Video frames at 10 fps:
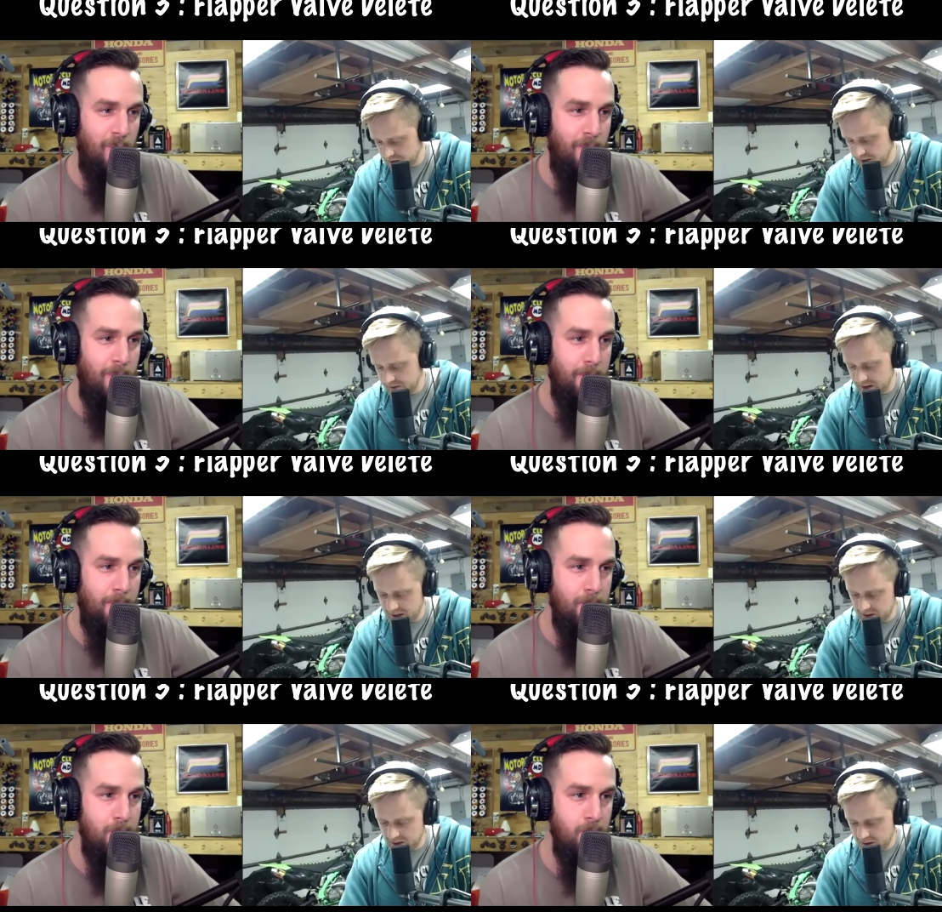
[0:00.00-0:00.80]
Speaker 1: And
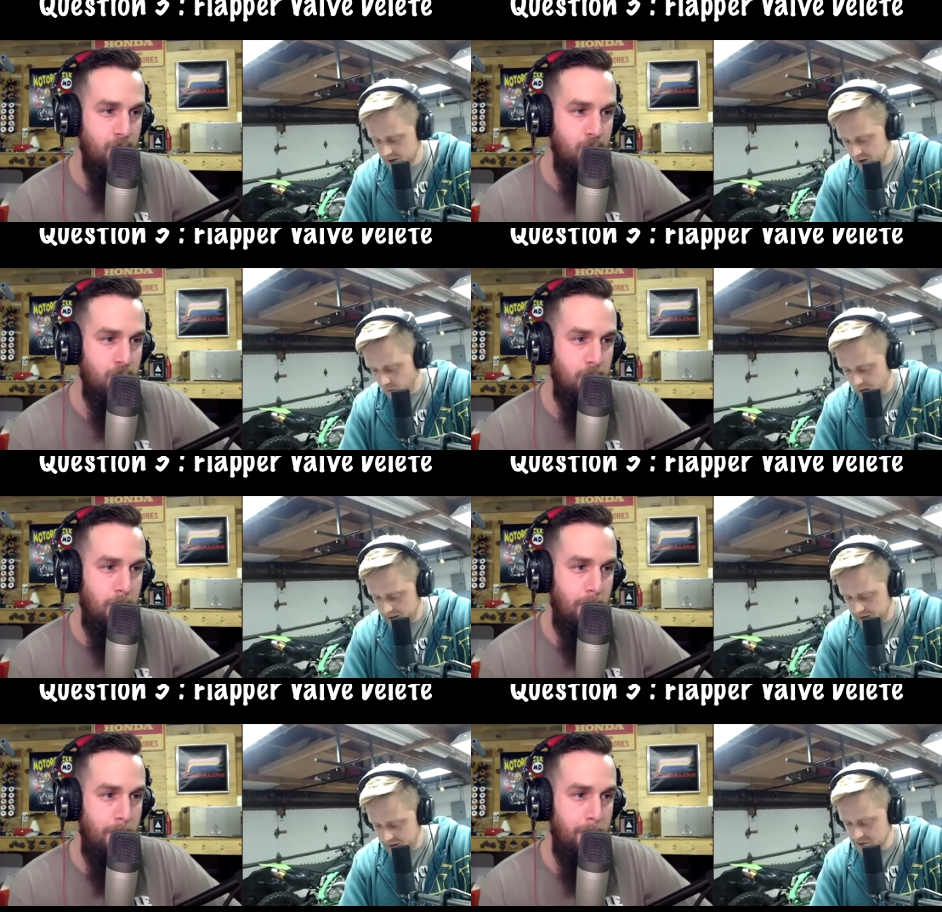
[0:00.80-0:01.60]
then why do
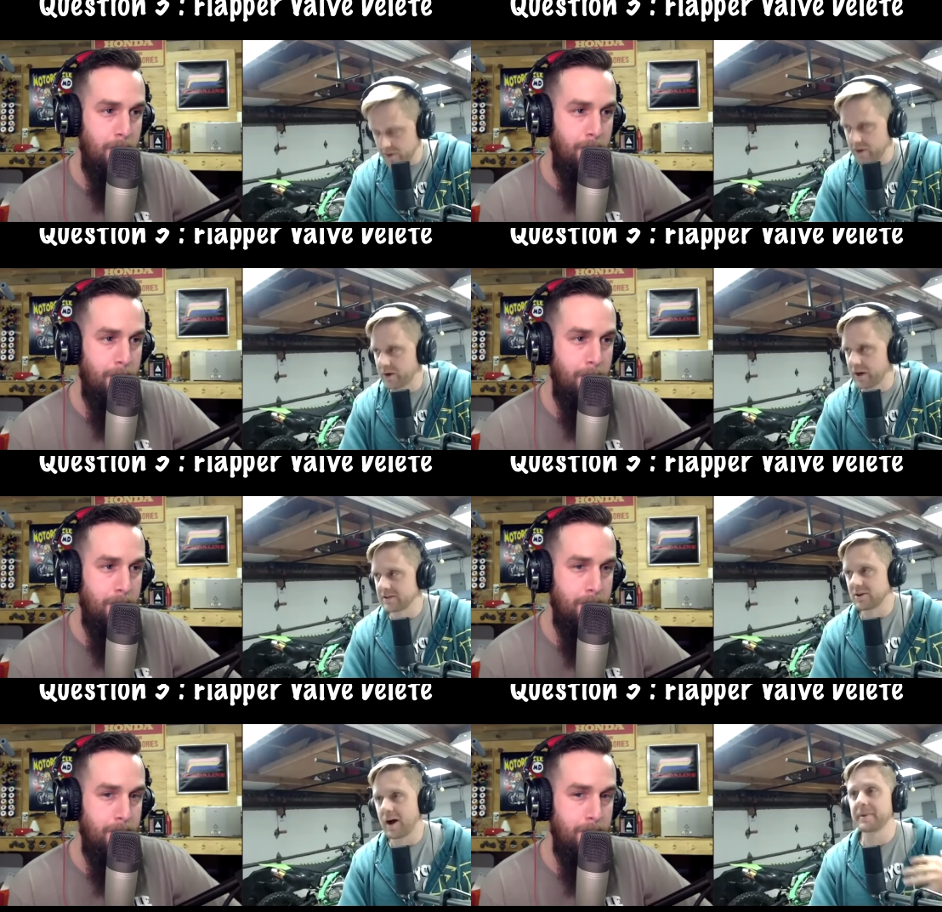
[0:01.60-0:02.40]
they do it? Okay, so
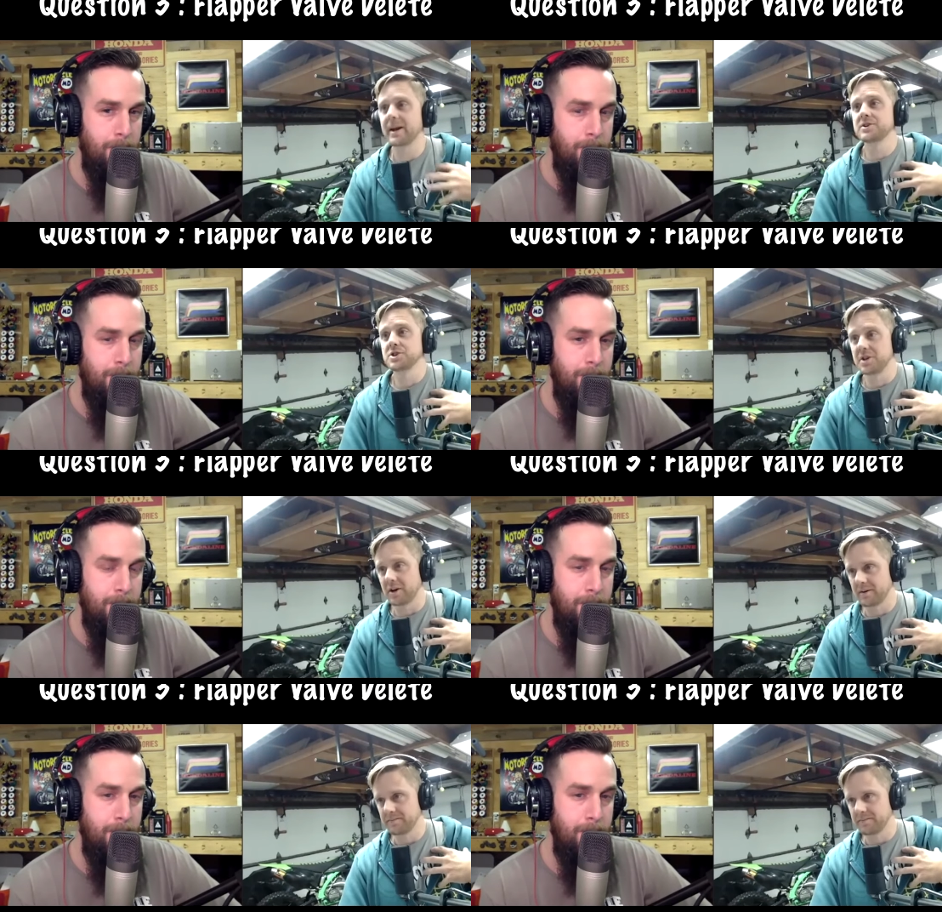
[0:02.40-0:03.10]
I'm an engineer.